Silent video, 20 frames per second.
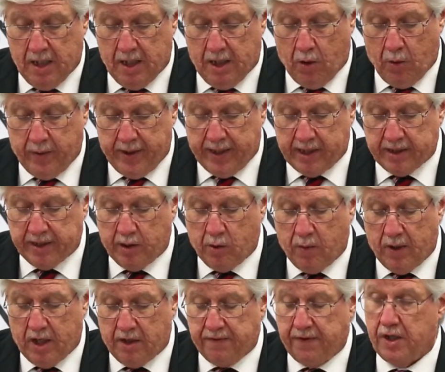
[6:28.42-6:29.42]
And we're equally
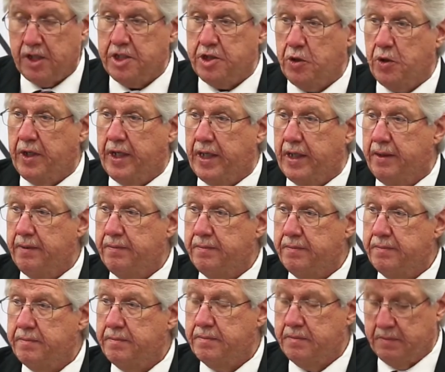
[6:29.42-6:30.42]
aware of our duty
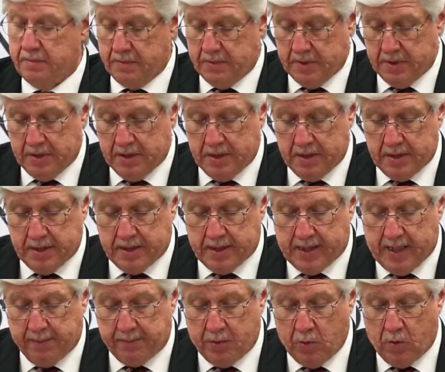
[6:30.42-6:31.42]
to
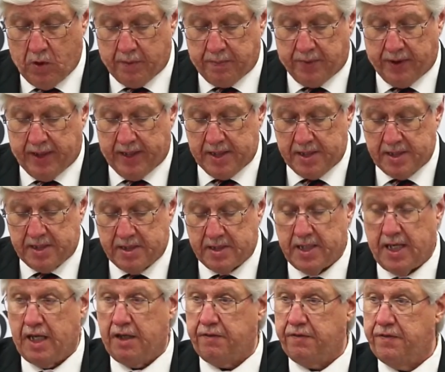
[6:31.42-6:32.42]
keep the workplace
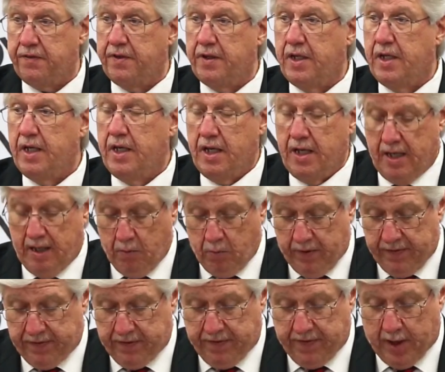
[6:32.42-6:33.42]
safe.
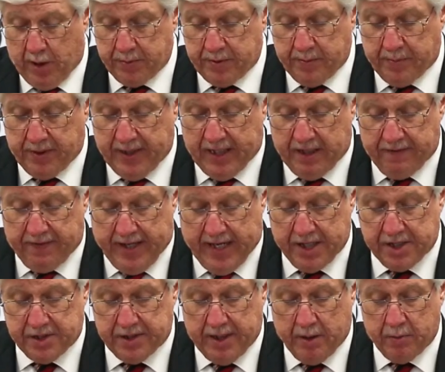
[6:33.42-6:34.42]
We've developed a plan of
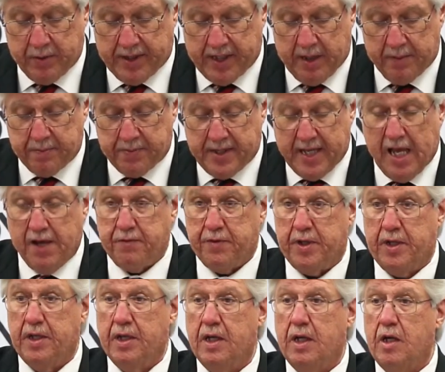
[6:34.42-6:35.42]
action that would keep
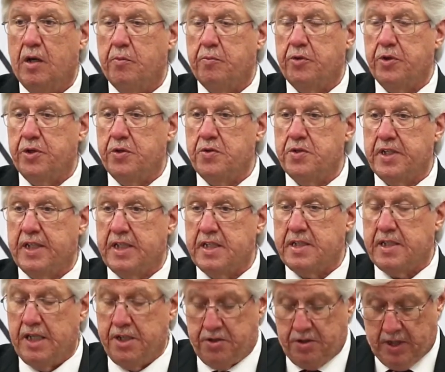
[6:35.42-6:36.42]
CABVI producing
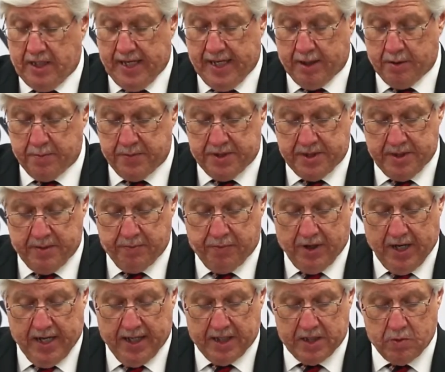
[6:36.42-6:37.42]
essential items,
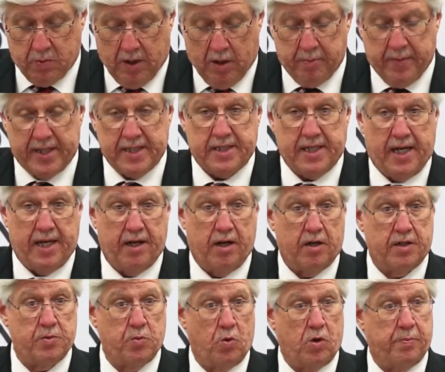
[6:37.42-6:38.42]
products, while maintaining
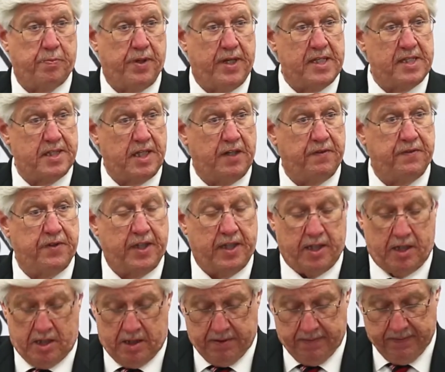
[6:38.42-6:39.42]
our workplace safety
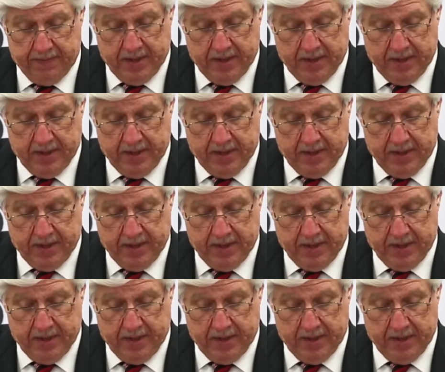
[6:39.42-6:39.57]
here.